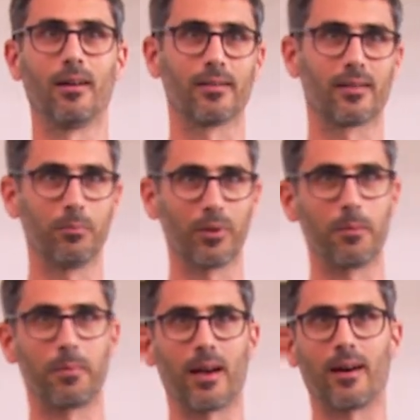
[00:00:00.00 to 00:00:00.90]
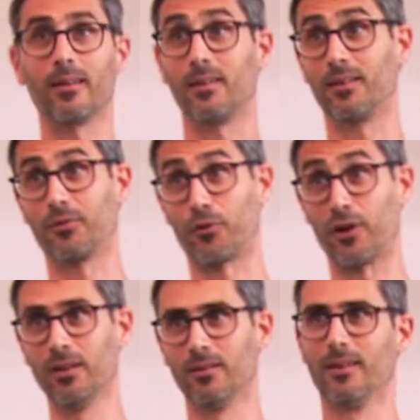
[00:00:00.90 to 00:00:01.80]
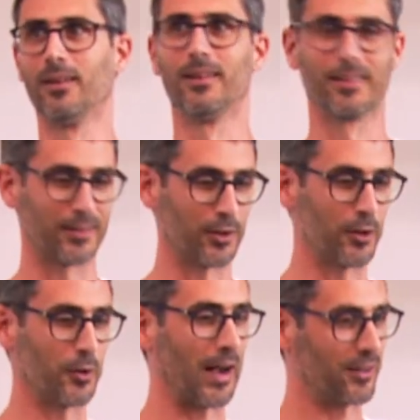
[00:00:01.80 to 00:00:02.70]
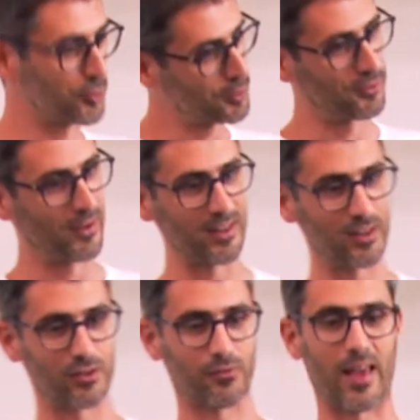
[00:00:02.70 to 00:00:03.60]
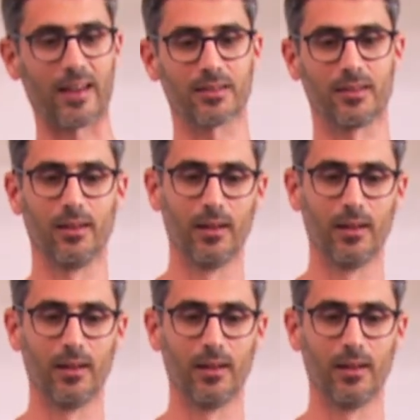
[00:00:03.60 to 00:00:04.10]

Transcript: Simple API, it's free. So I took advantage of that.